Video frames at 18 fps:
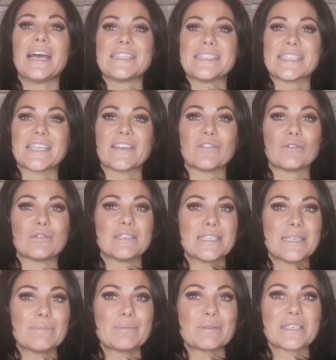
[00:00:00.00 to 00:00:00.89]
and to give you
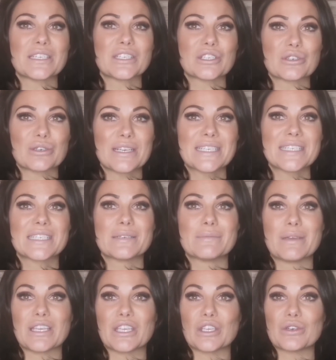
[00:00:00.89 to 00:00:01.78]
tips and tricks
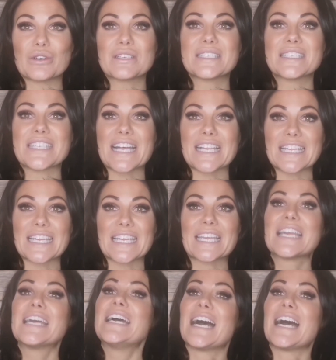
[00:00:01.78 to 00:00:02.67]
to make your
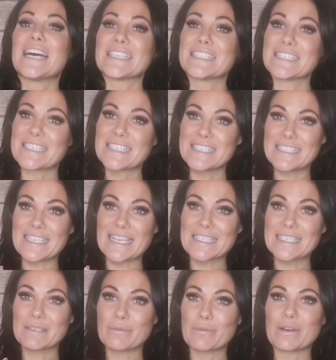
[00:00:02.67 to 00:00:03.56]
selling a
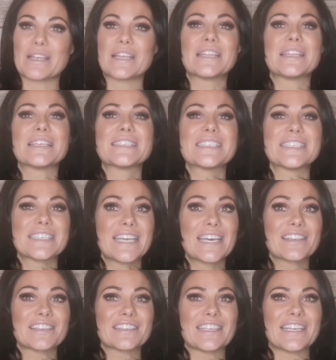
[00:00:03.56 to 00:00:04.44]
success. We're in this
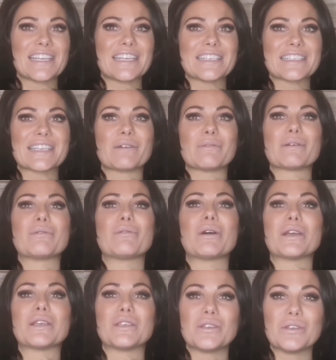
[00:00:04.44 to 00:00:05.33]
together, ladies, and we
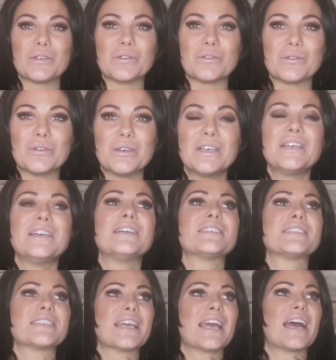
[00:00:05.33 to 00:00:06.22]
want you
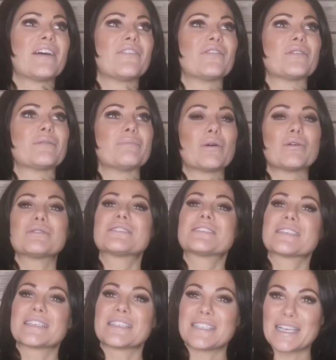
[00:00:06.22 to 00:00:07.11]
to have the
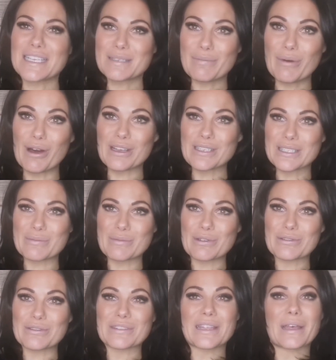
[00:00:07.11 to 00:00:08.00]
most success
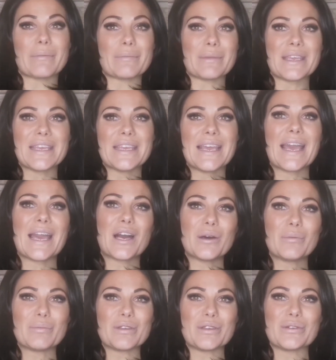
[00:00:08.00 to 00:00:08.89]
possible. So let me
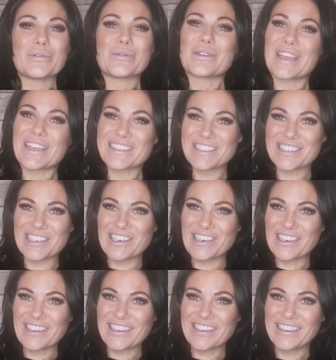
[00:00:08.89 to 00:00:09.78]
help you get
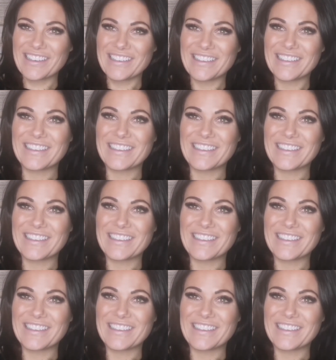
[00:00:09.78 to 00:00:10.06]
started.